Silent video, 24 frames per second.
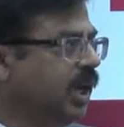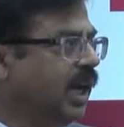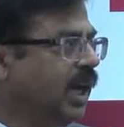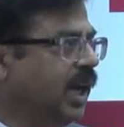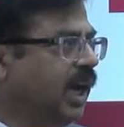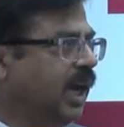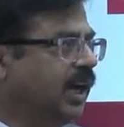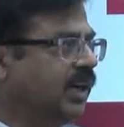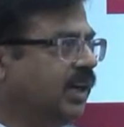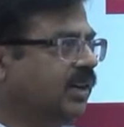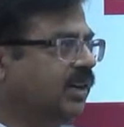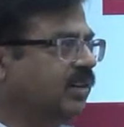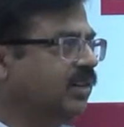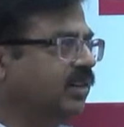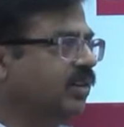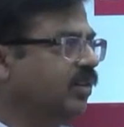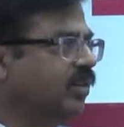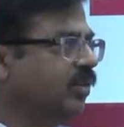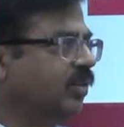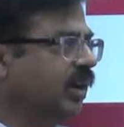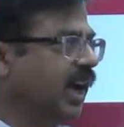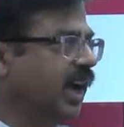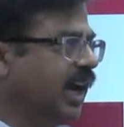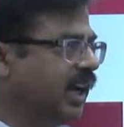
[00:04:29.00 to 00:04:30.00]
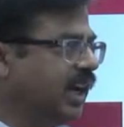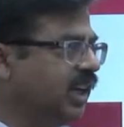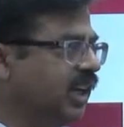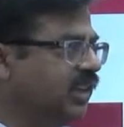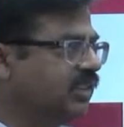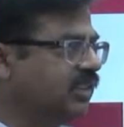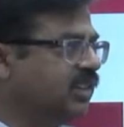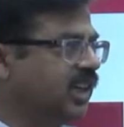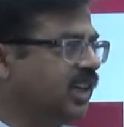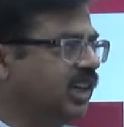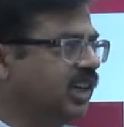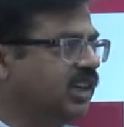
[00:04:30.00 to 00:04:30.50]
And at
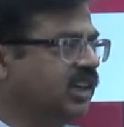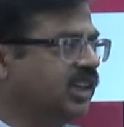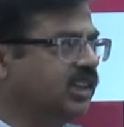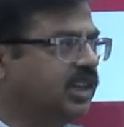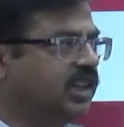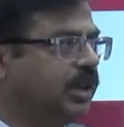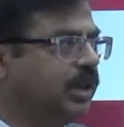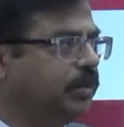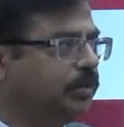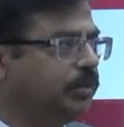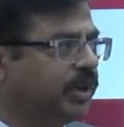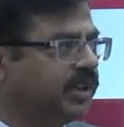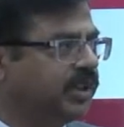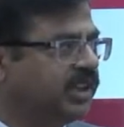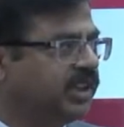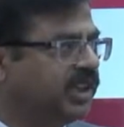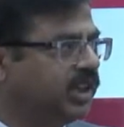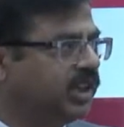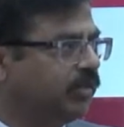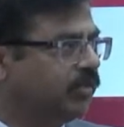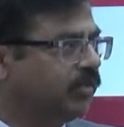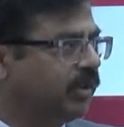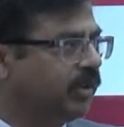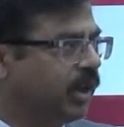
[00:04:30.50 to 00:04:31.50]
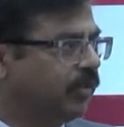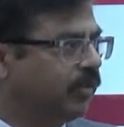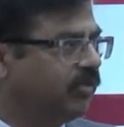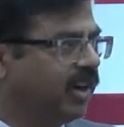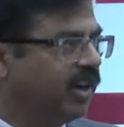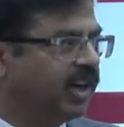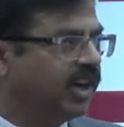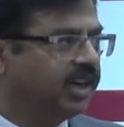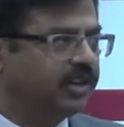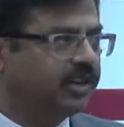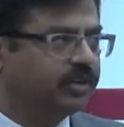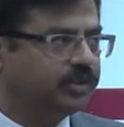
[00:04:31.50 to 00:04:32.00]
least 33% of
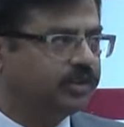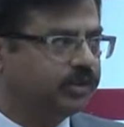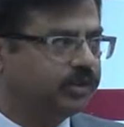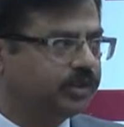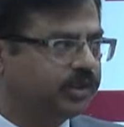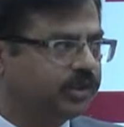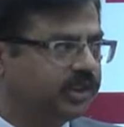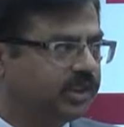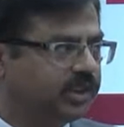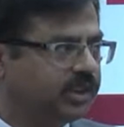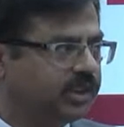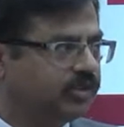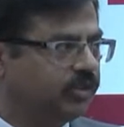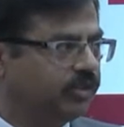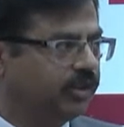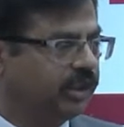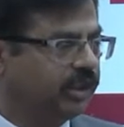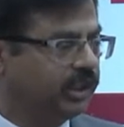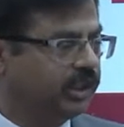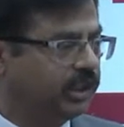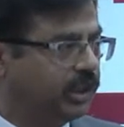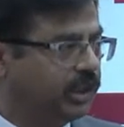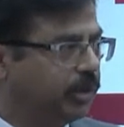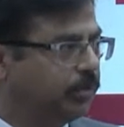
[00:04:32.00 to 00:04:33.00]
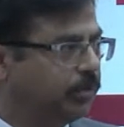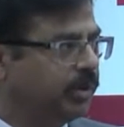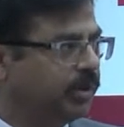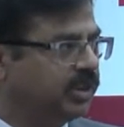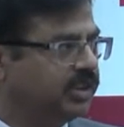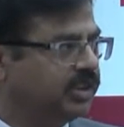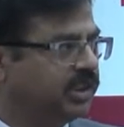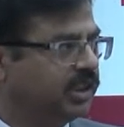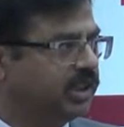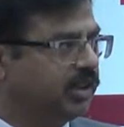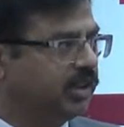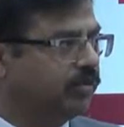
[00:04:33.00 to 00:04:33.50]
graphite resources,
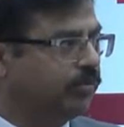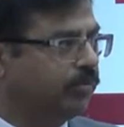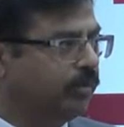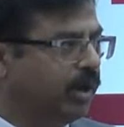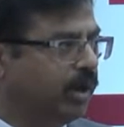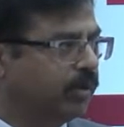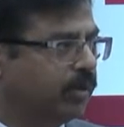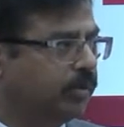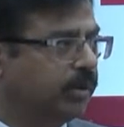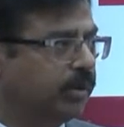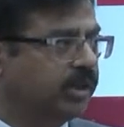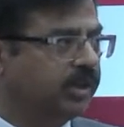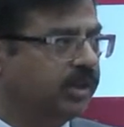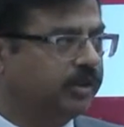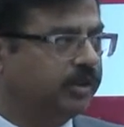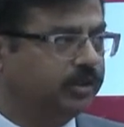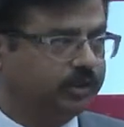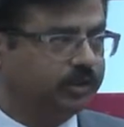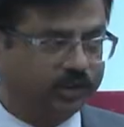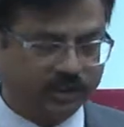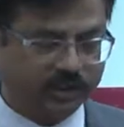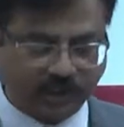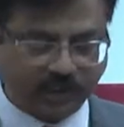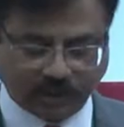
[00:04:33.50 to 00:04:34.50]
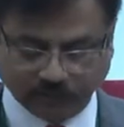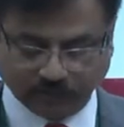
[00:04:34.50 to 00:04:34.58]
23% of marble resources,